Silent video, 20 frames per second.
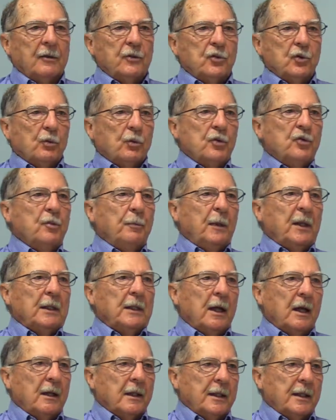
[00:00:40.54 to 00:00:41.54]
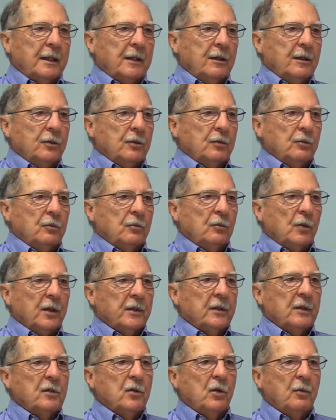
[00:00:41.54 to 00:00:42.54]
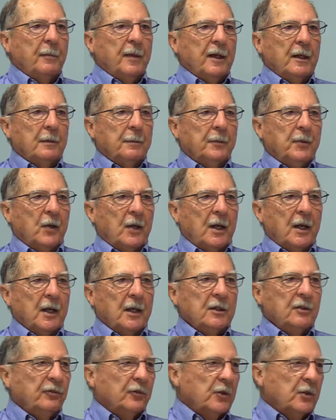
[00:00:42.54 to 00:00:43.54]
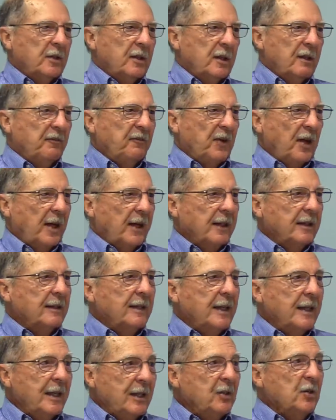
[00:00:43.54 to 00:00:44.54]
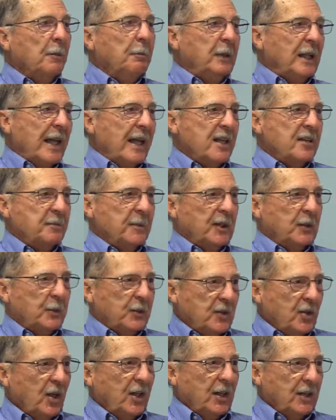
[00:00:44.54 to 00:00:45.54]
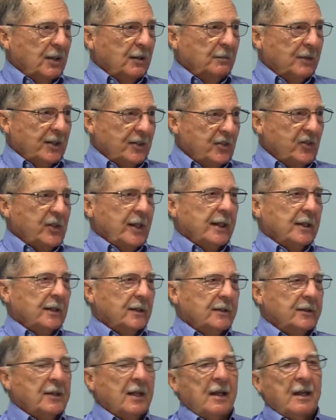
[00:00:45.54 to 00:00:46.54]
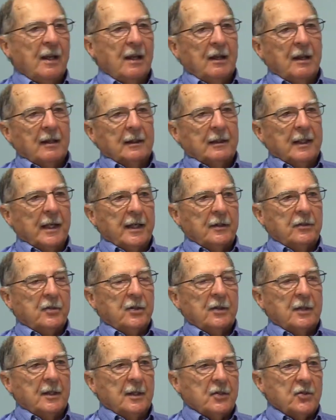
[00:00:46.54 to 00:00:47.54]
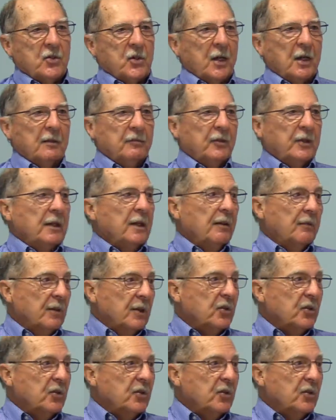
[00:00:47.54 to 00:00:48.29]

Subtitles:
George Palade, who won the Nobel Prize for identifying the endoplasmic reticulum in cells, led to the discovery of